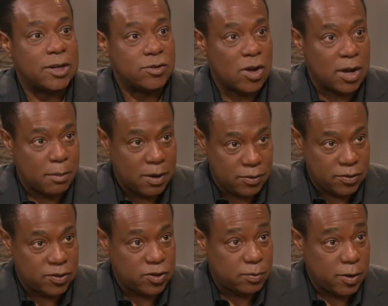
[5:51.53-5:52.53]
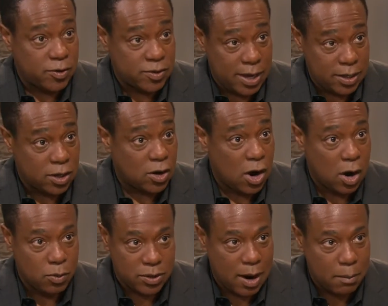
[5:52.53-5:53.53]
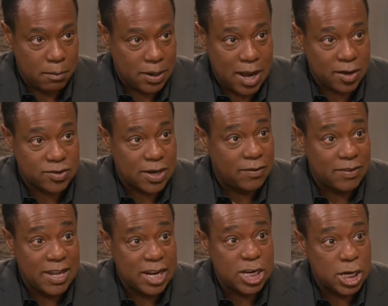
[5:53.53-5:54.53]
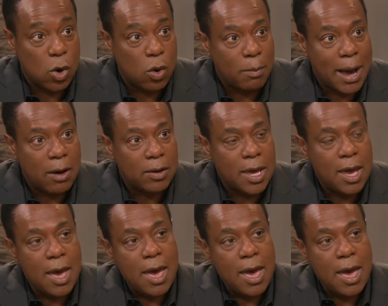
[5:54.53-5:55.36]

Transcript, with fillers: and I talk about this experience I had in a car with carbon monoxide they didn't know about,